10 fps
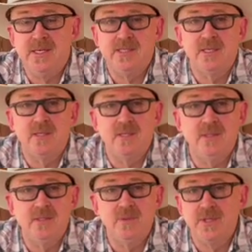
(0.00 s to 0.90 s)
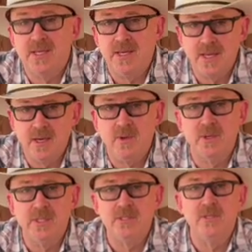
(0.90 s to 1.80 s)
It has nothing to do with the
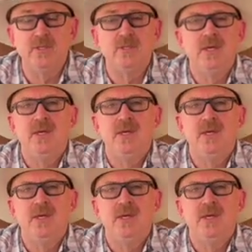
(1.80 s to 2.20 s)
category it's in,